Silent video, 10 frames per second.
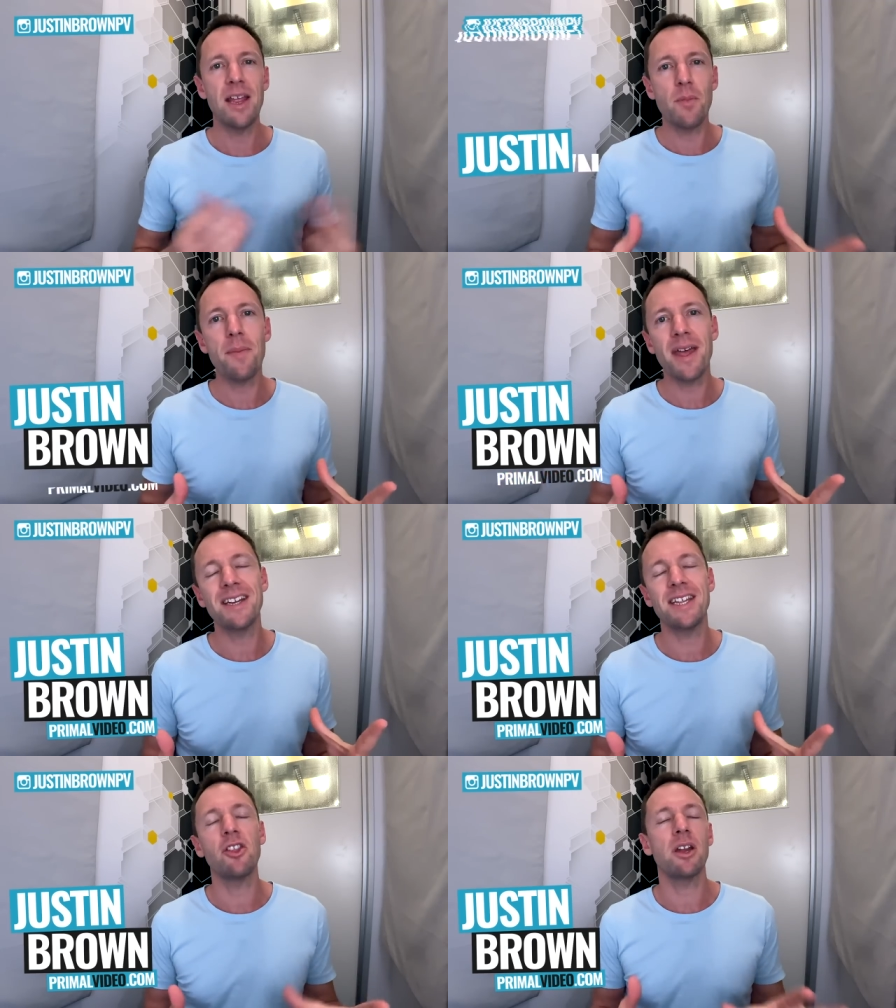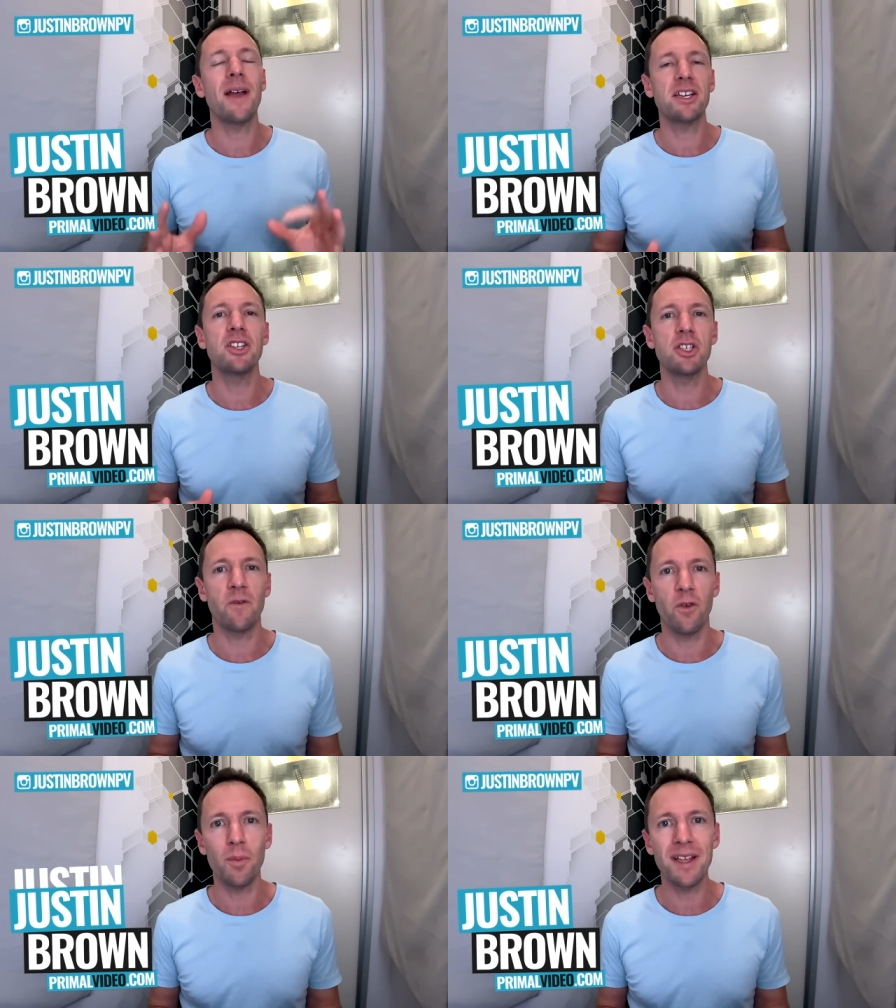Now you might be able to tell that I'm actually just
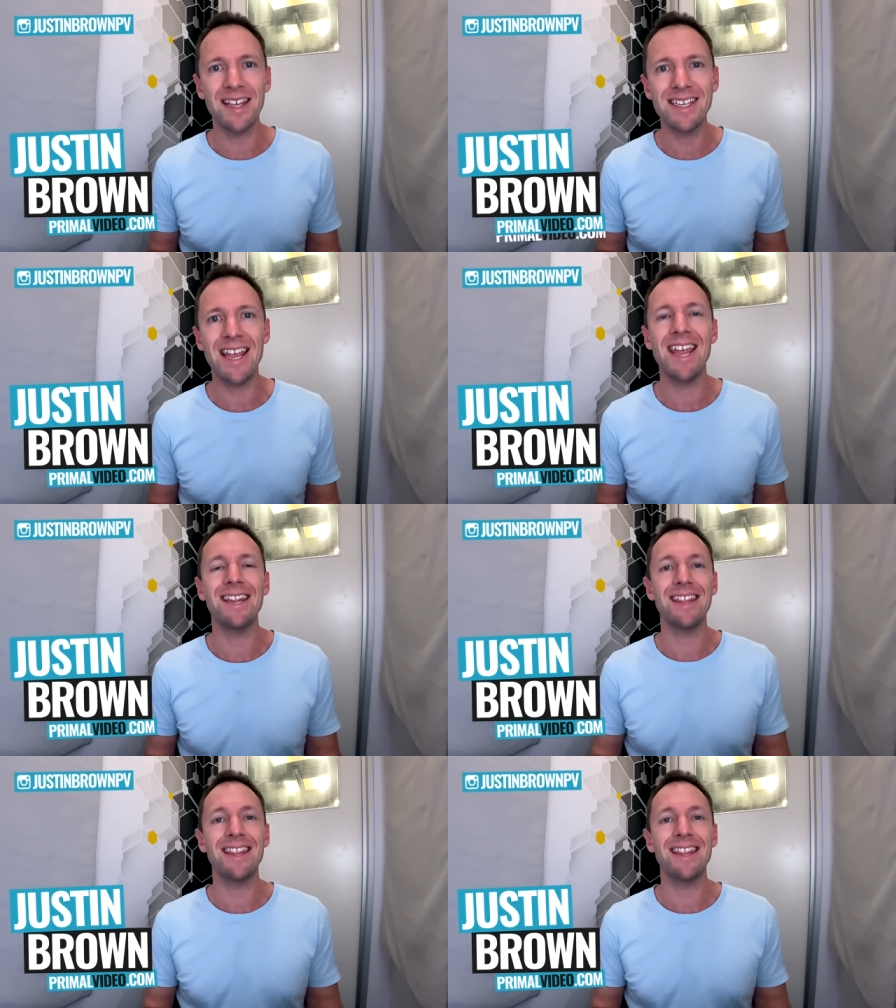filming this in